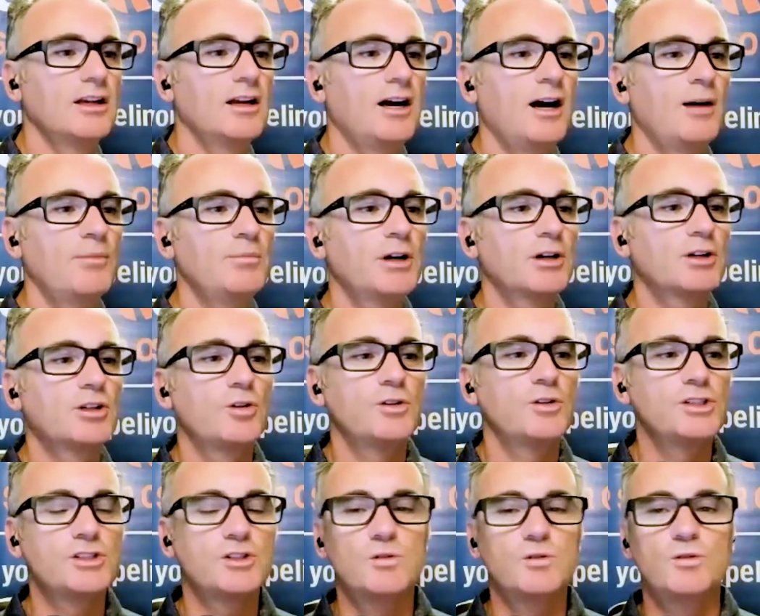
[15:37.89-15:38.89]
I'm not
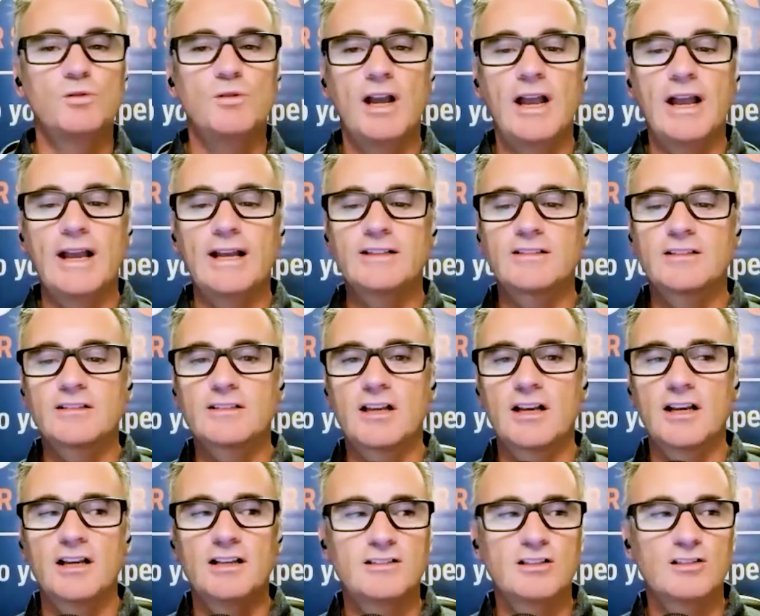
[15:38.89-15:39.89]
going to
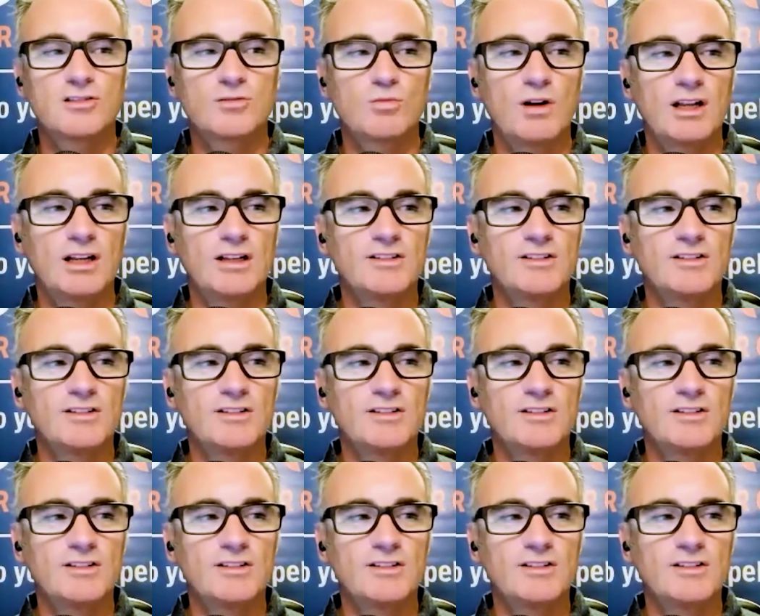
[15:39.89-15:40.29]
exercise as well